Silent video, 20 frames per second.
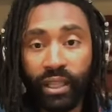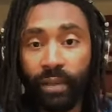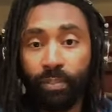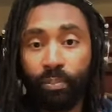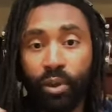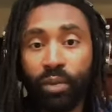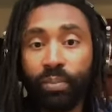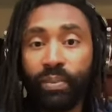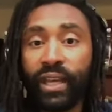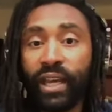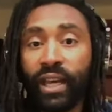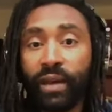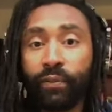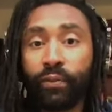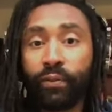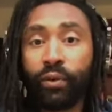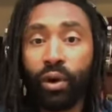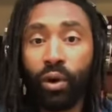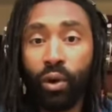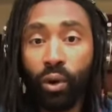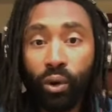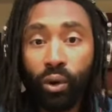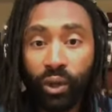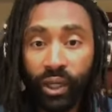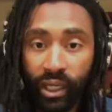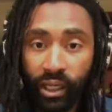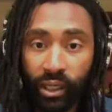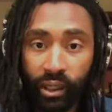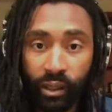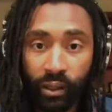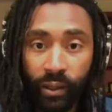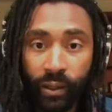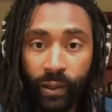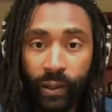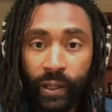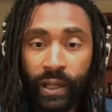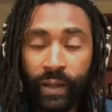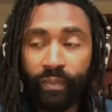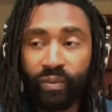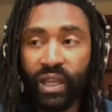They put me up for a whole year.
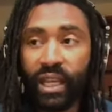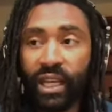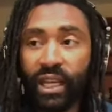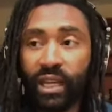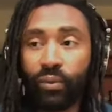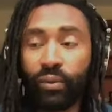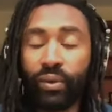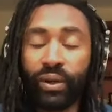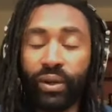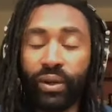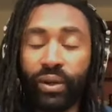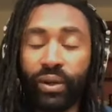And it was